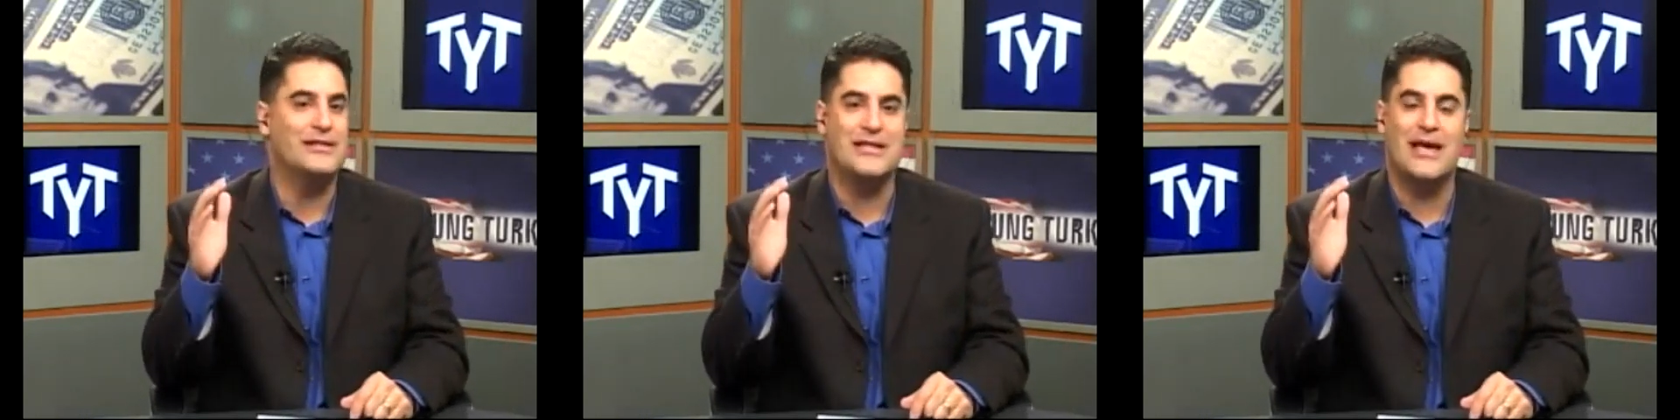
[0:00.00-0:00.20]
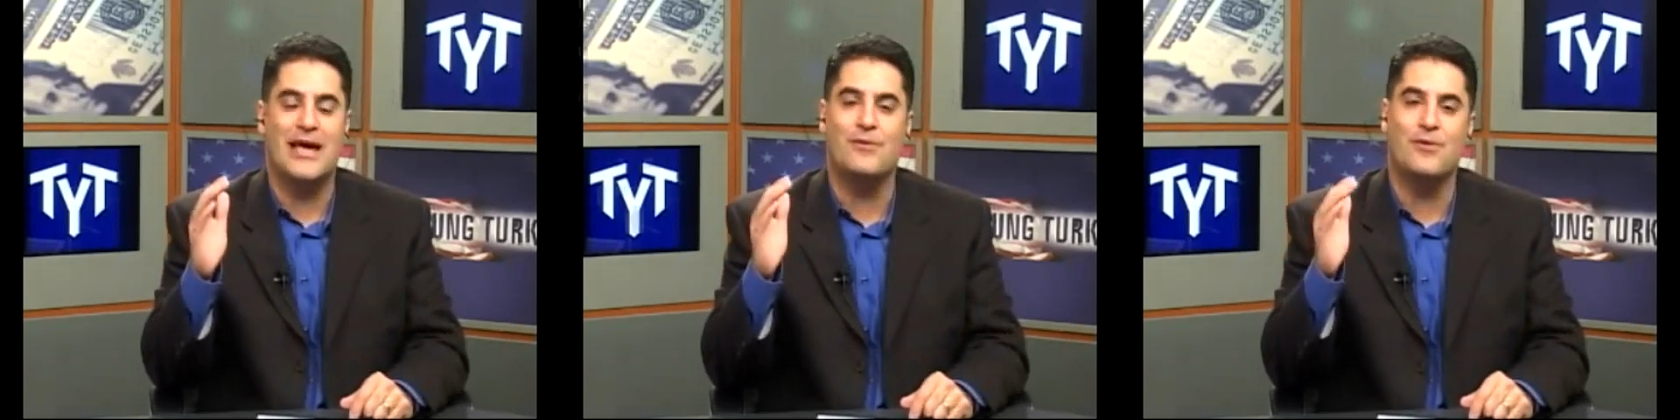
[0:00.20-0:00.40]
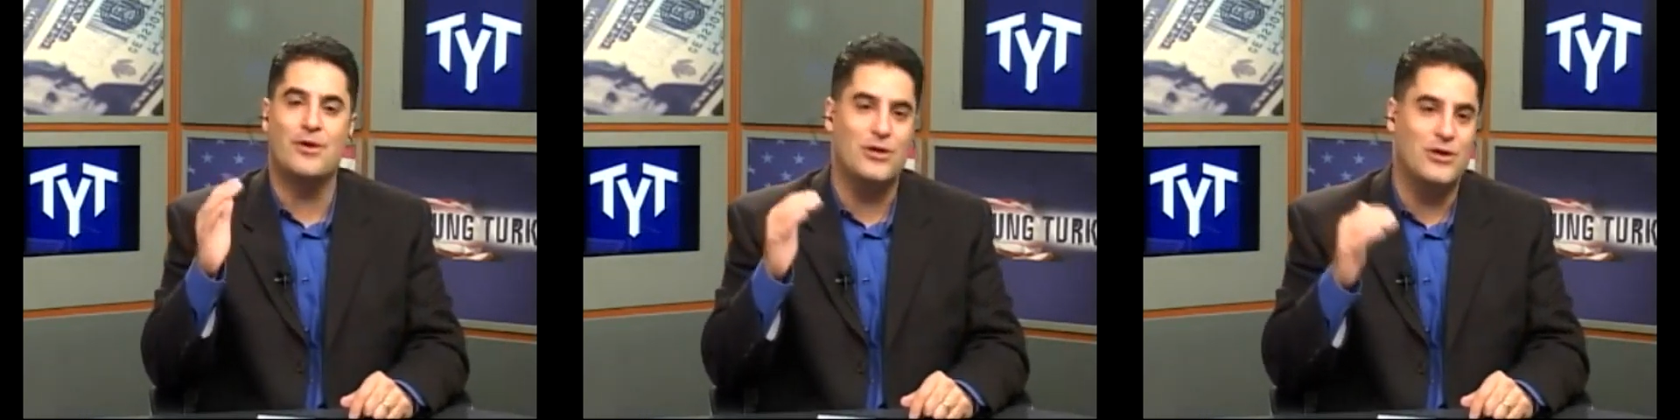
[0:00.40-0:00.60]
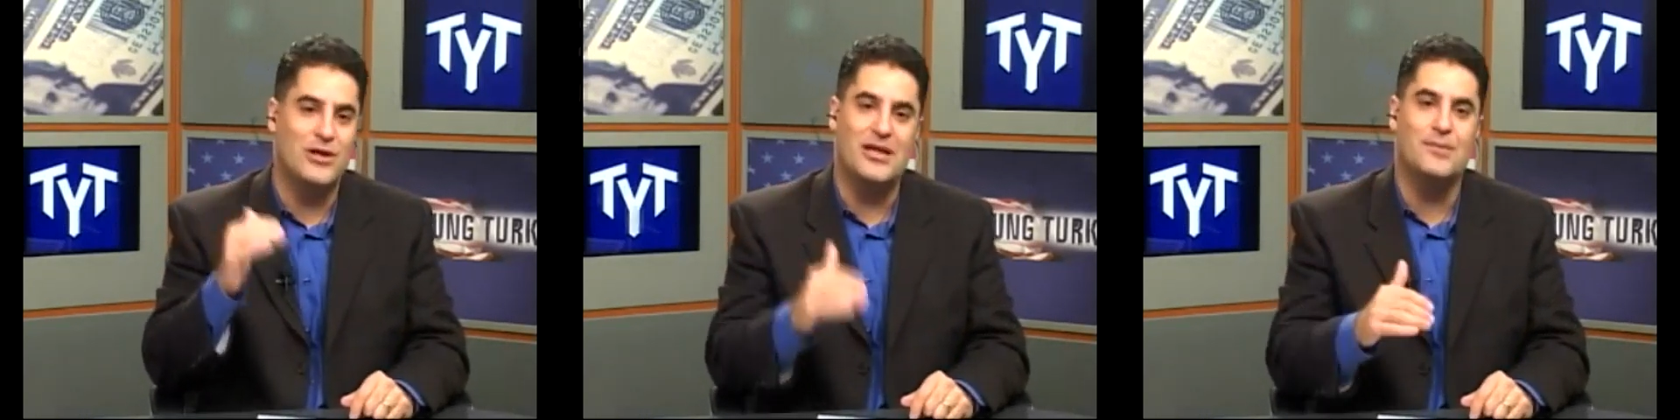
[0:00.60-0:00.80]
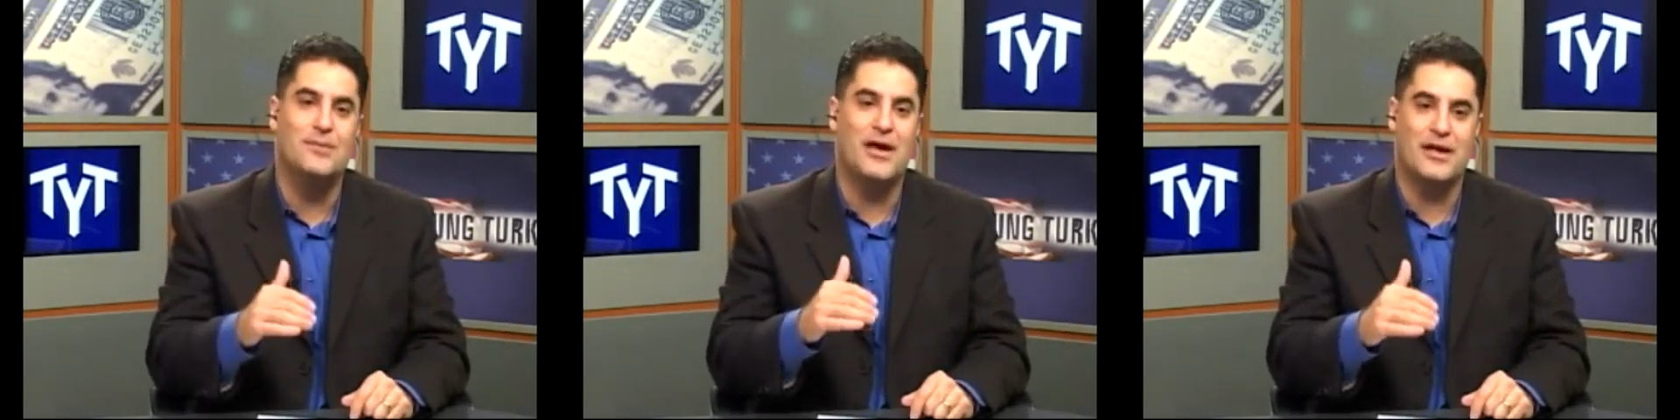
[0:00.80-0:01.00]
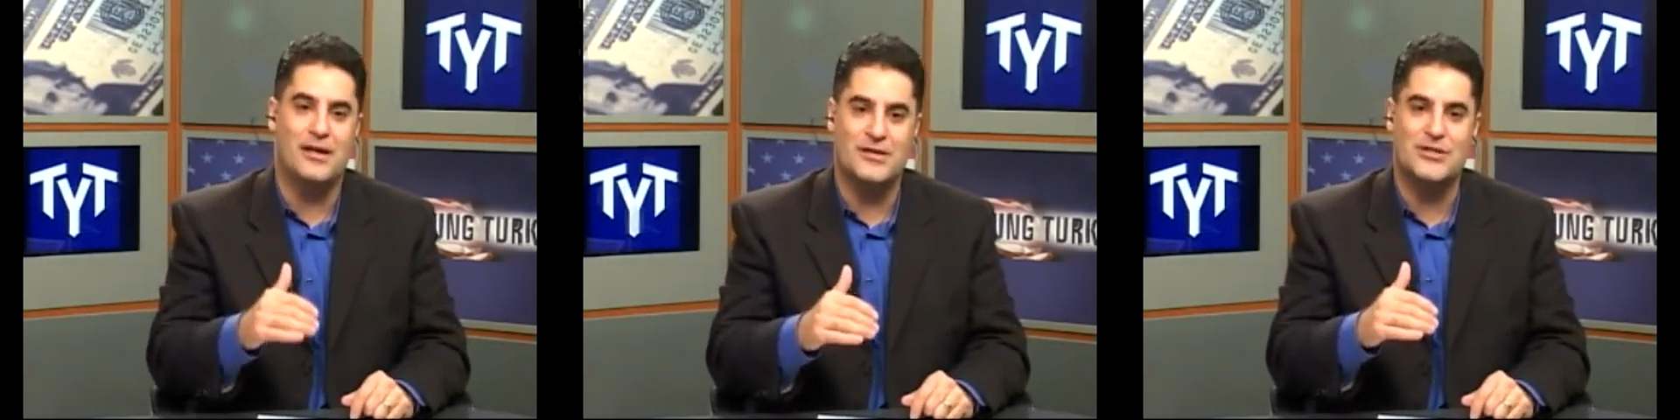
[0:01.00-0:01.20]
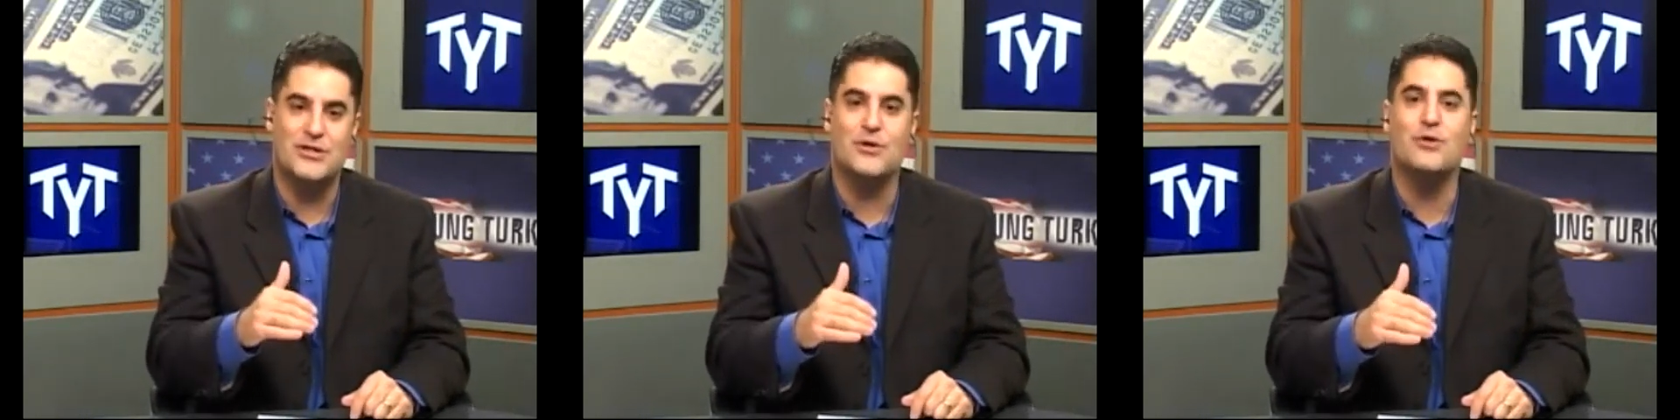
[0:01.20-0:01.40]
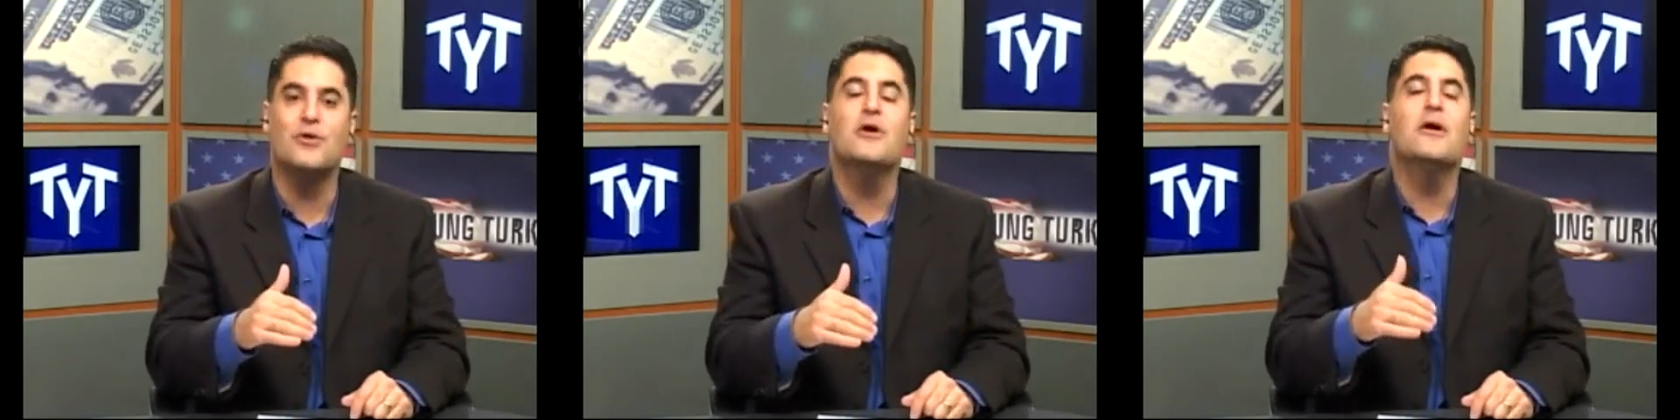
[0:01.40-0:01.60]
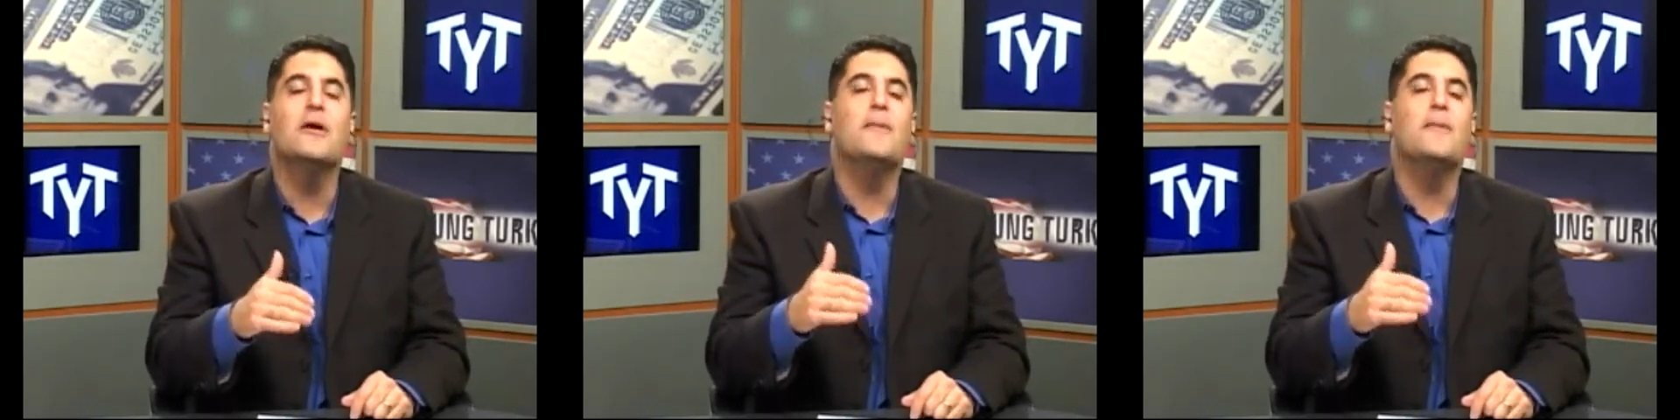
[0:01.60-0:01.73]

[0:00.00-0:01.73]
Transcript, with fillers: 10 when you need to be at a 2.